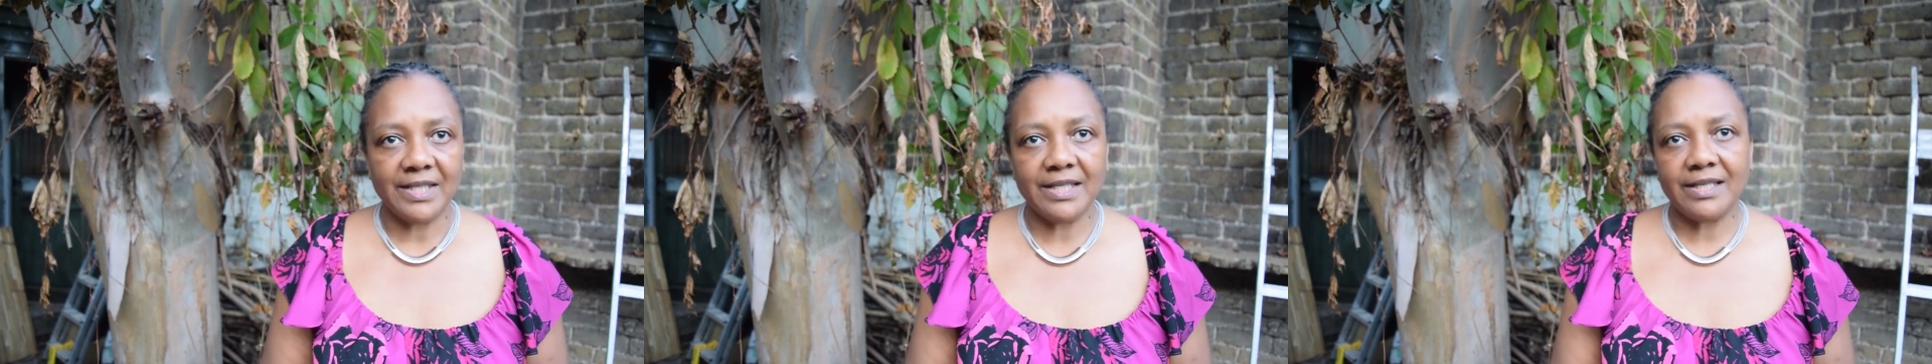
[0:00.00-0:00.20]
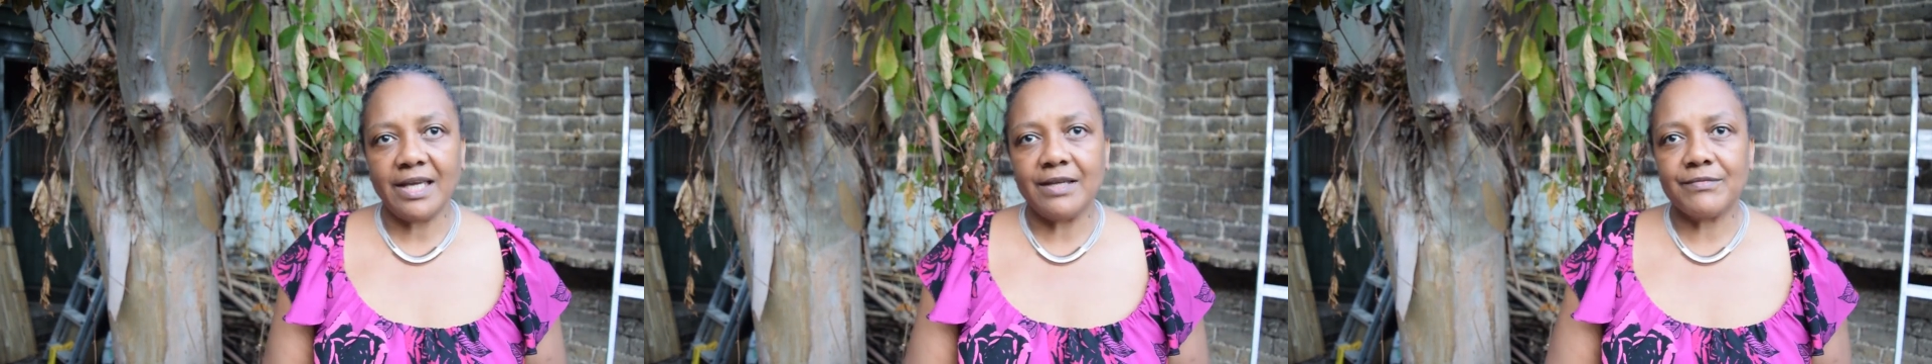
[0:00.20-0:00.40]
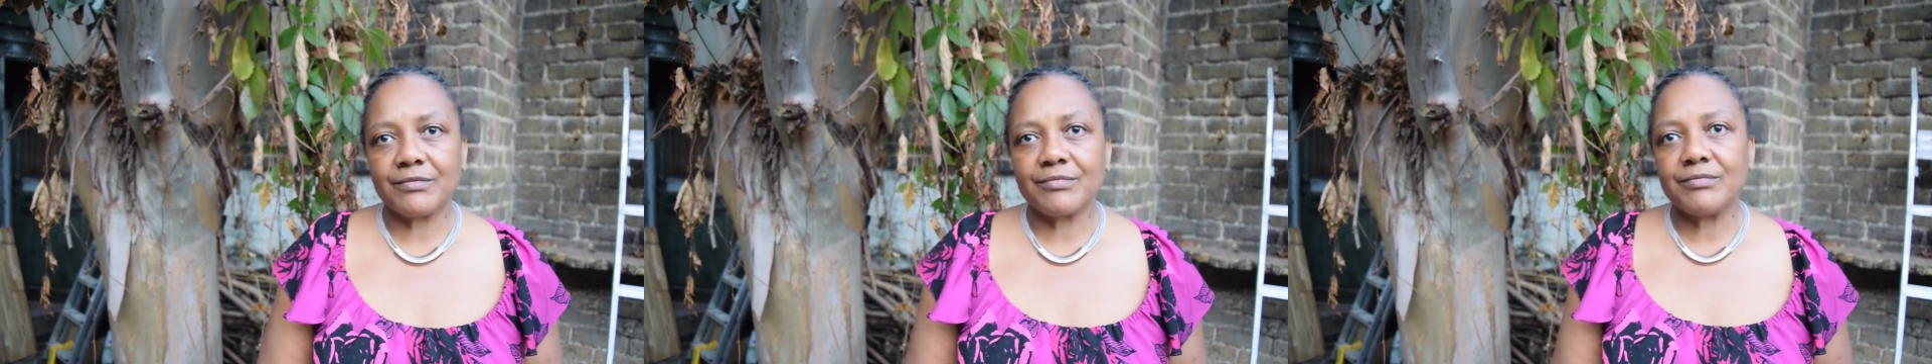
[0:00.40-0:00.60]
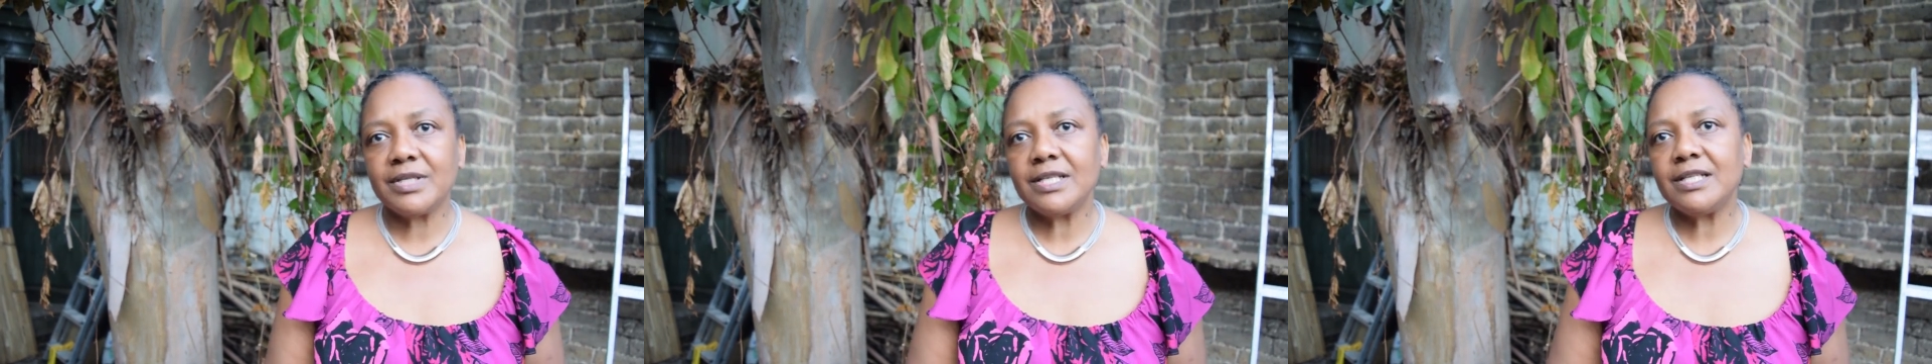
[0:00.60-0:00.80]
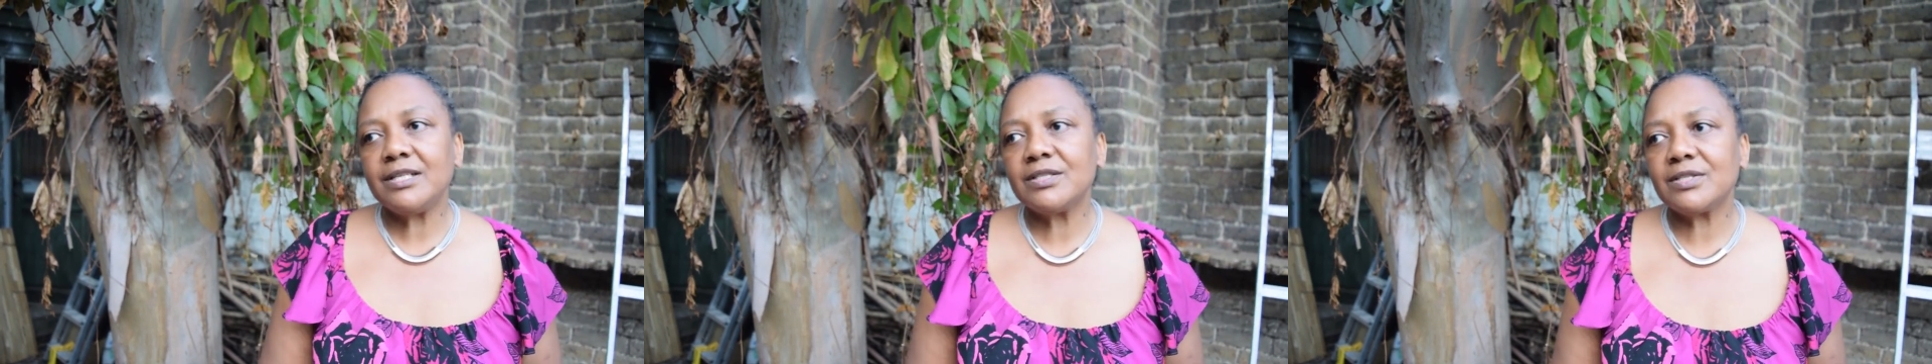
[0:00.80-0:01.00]
it gave a
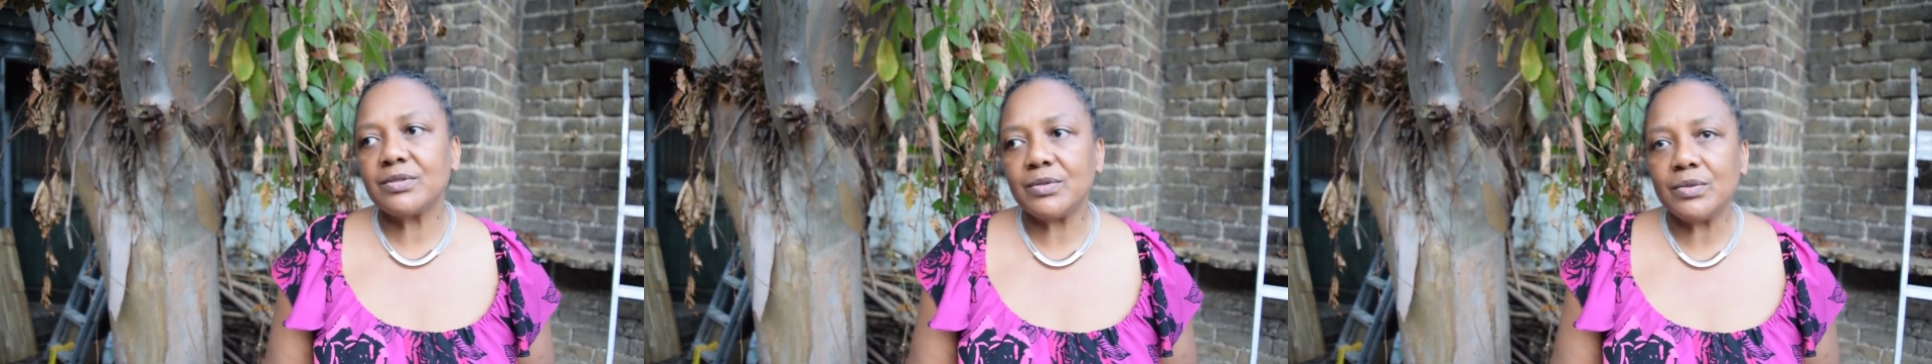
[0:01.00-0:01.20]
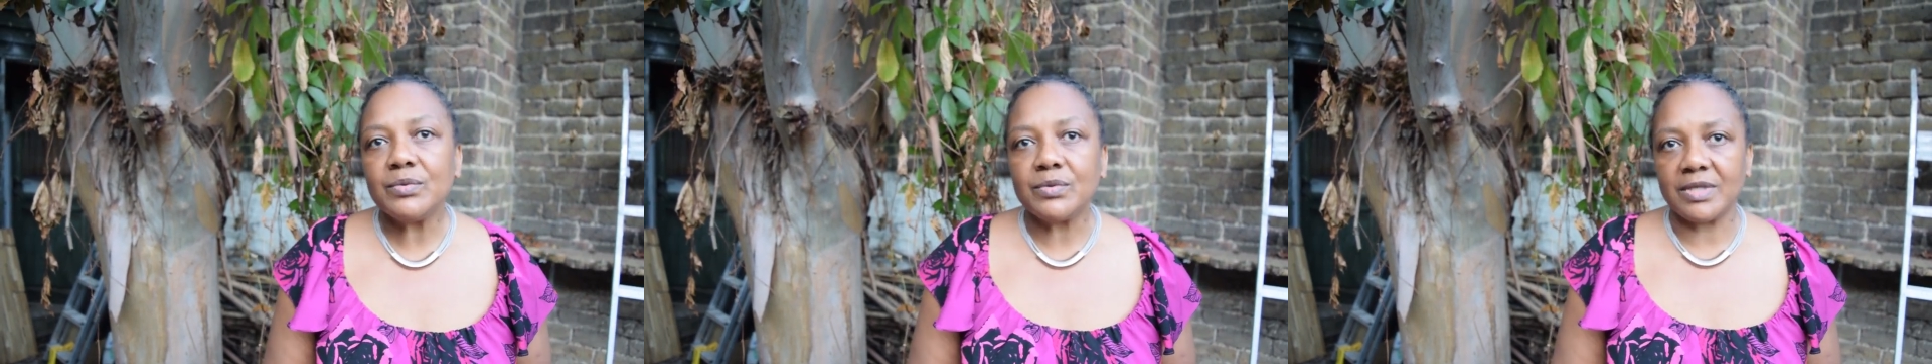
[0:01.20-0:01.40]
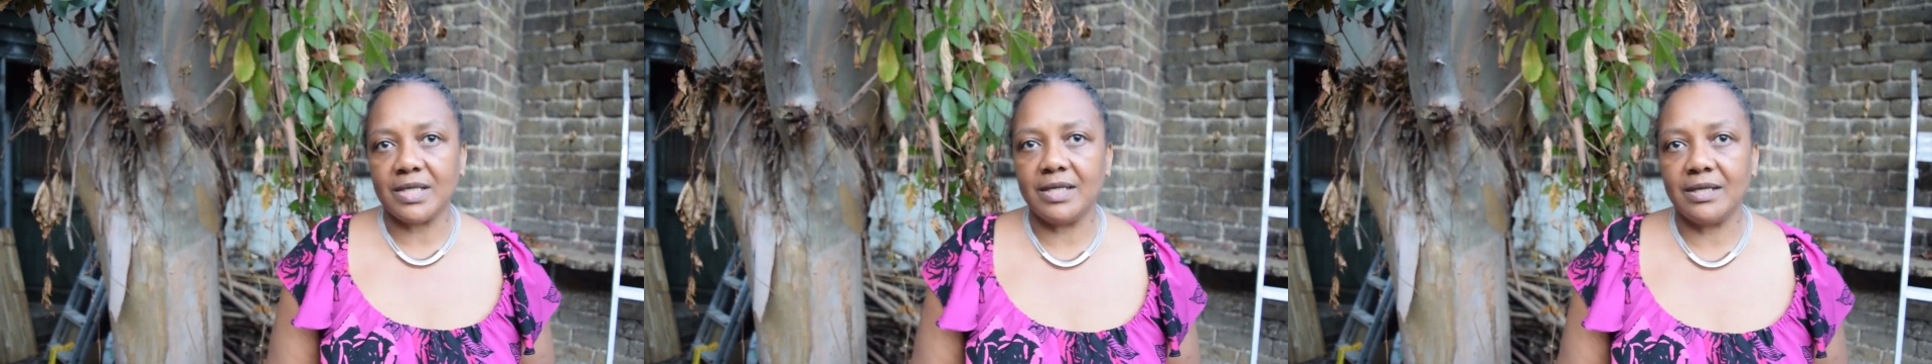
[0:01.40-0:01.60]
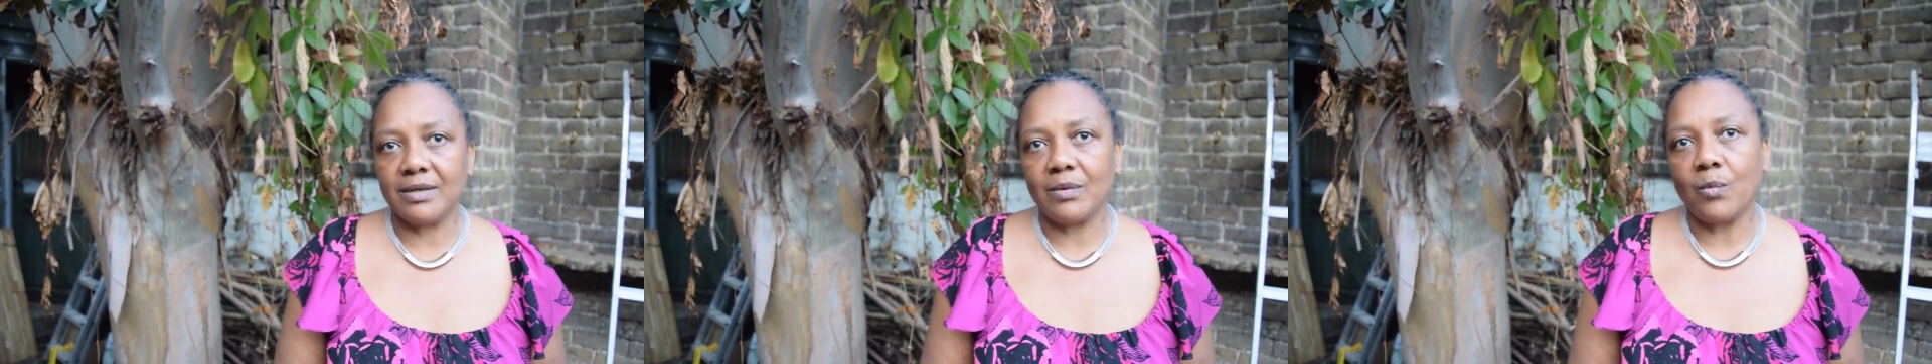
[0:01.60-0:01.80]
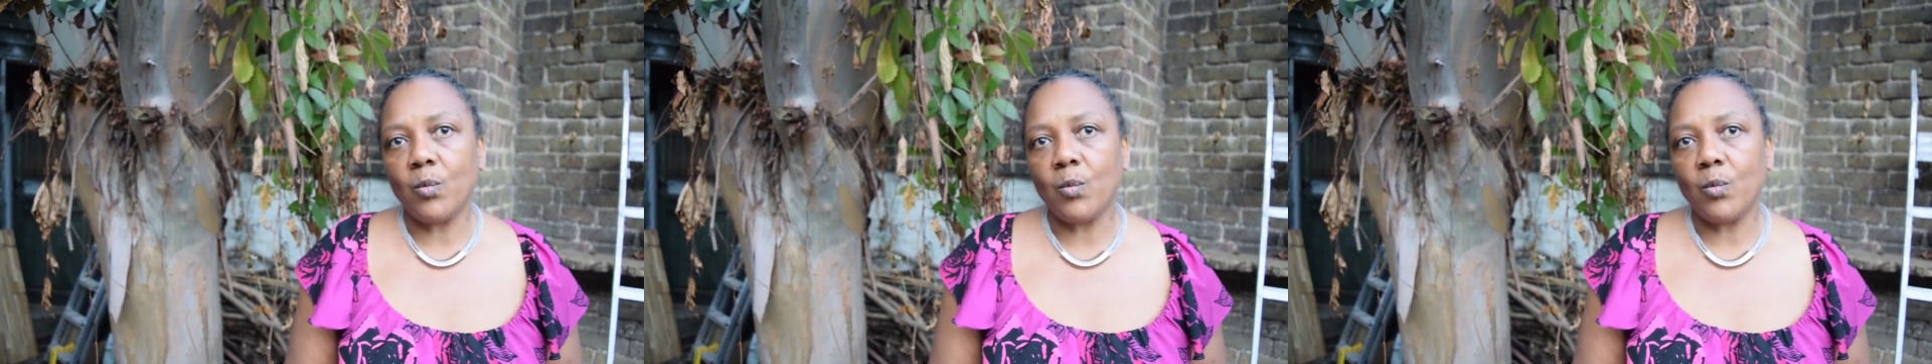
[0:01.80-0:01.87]
really soothing,